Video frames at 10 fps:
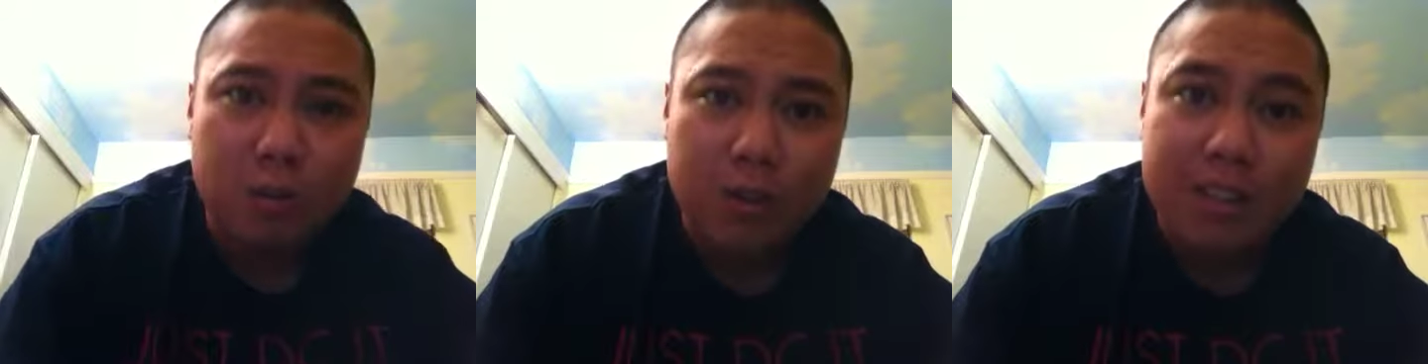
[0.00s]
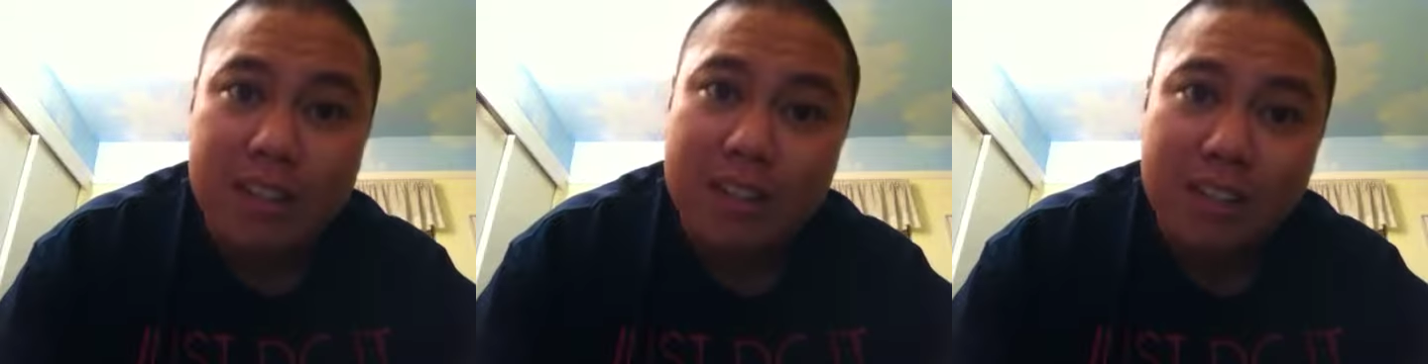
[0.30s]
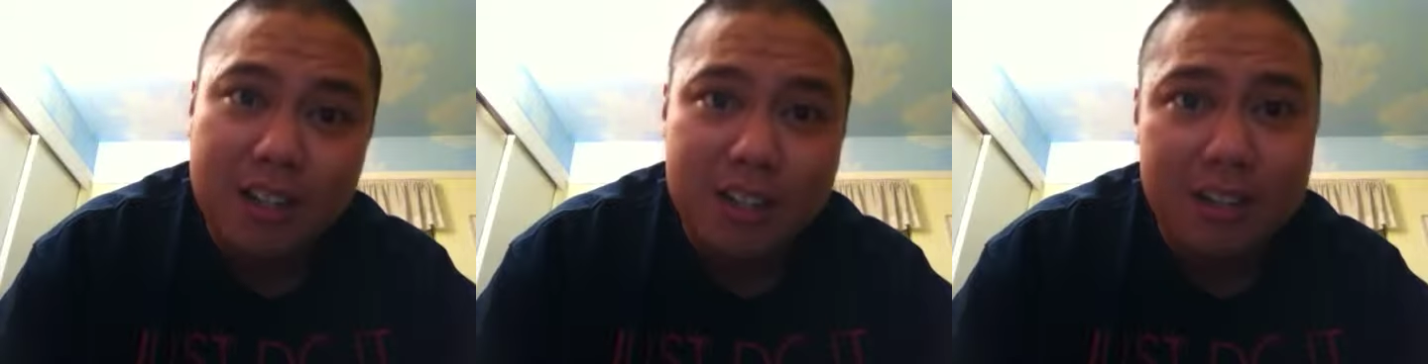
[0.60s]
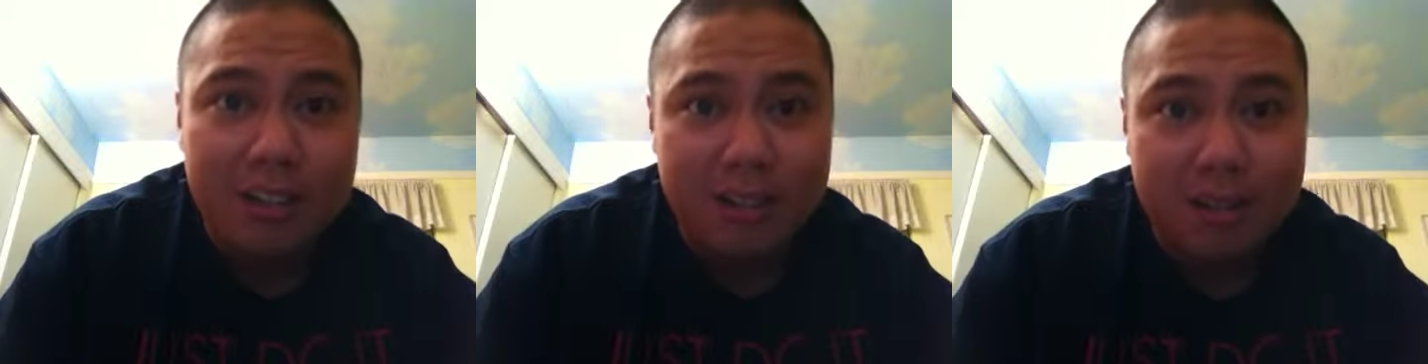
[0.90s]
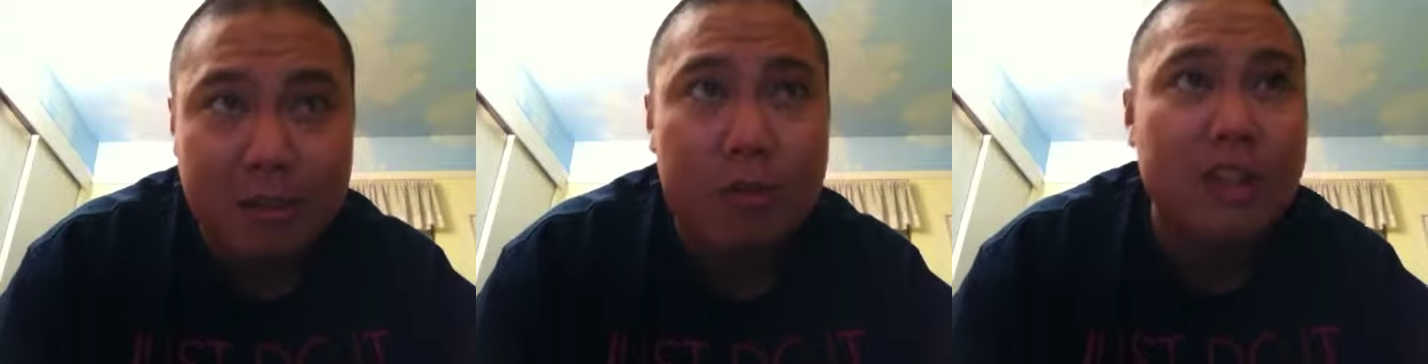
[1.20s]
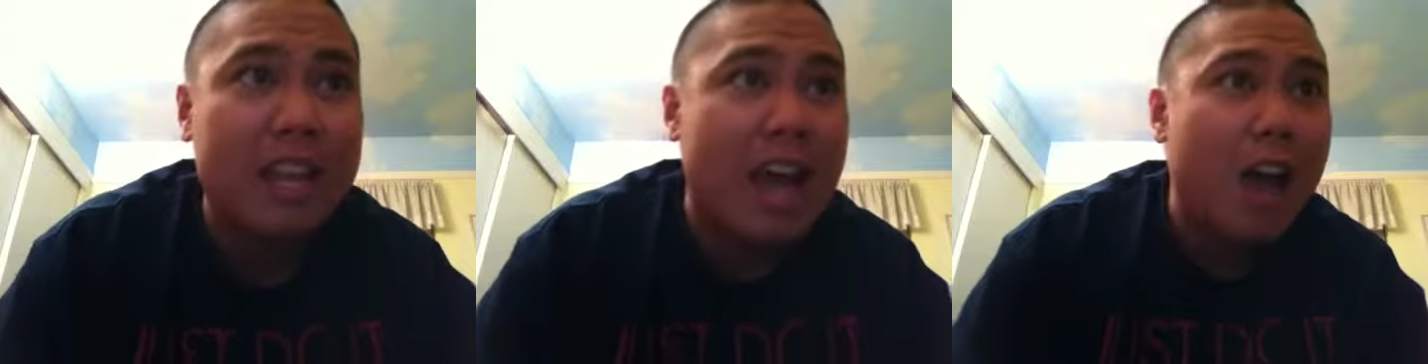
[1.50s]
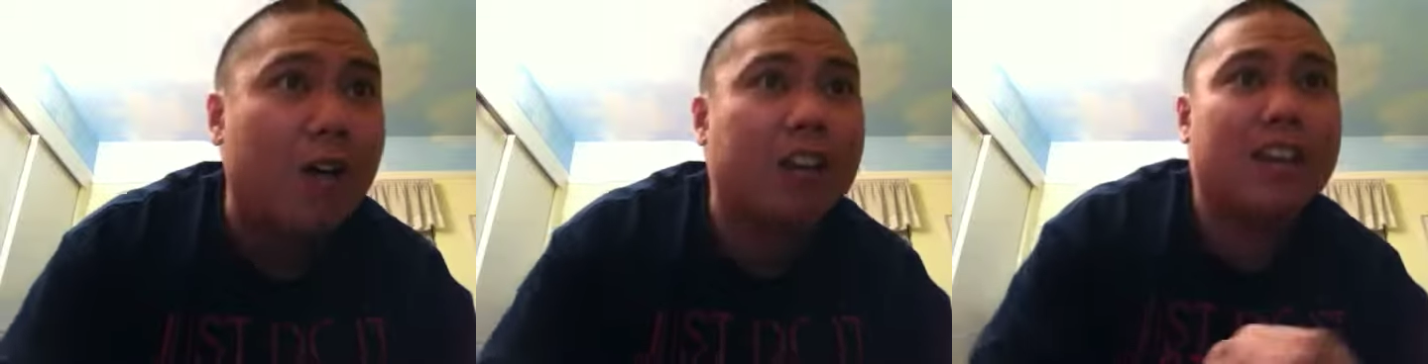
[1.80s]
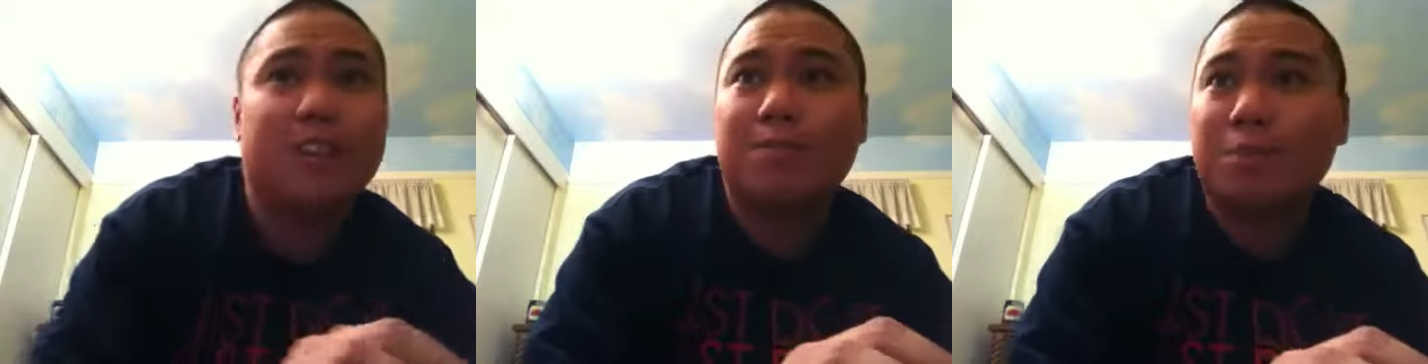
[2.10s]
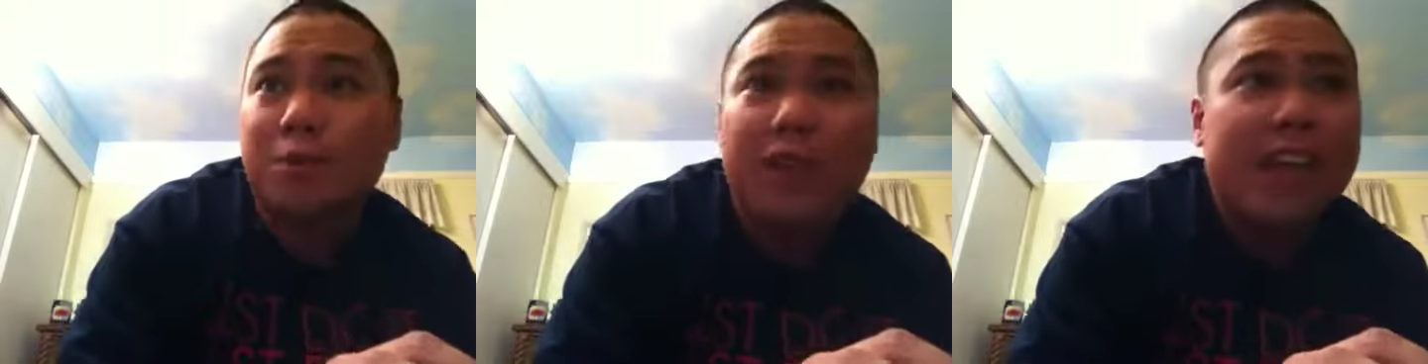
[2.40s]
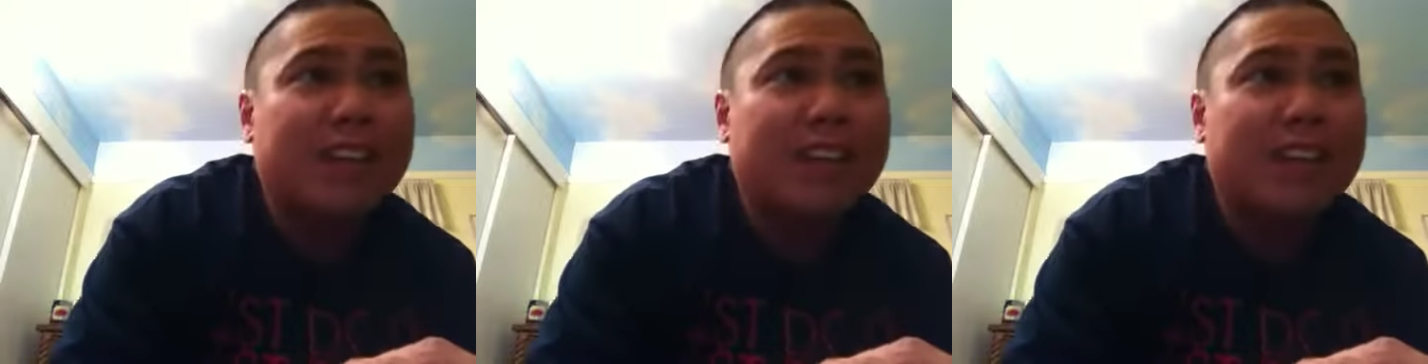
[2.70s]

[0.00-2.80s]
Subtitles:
What's a nigga to do without his boo?